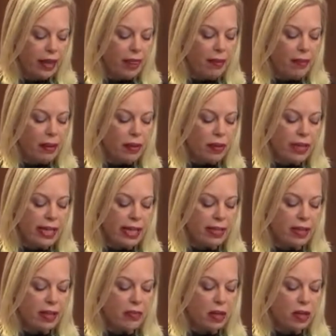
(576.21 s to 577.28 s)
The bill
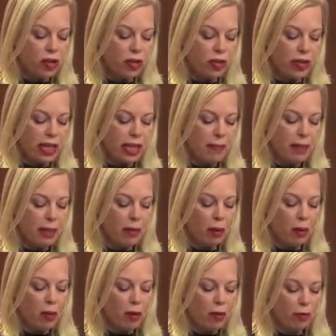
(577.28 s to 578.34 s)
states commissioners can be
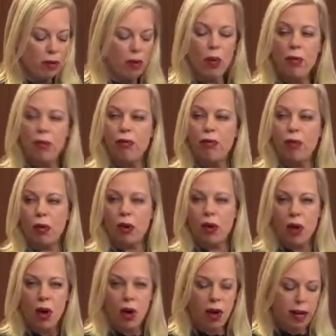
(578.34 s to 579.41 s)
removed, quote, for
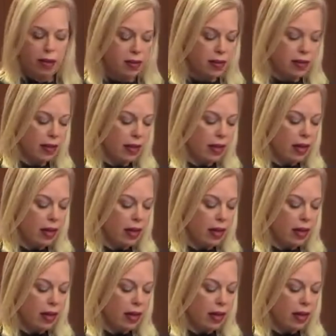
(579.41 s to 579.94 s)
cause,